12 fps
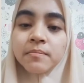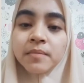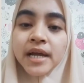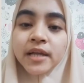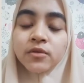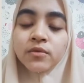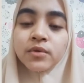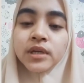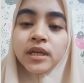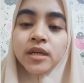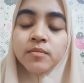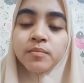applied to
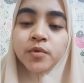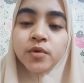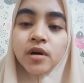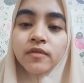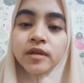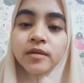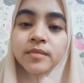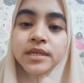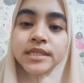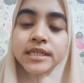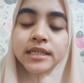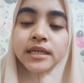the input of the
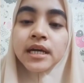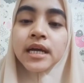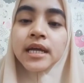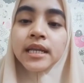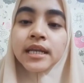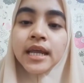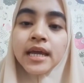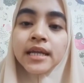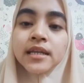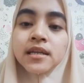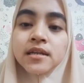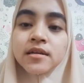mixer.
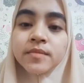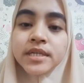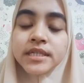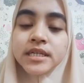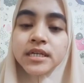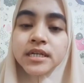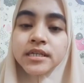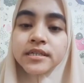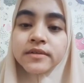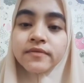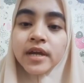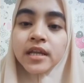Then, the mixer receives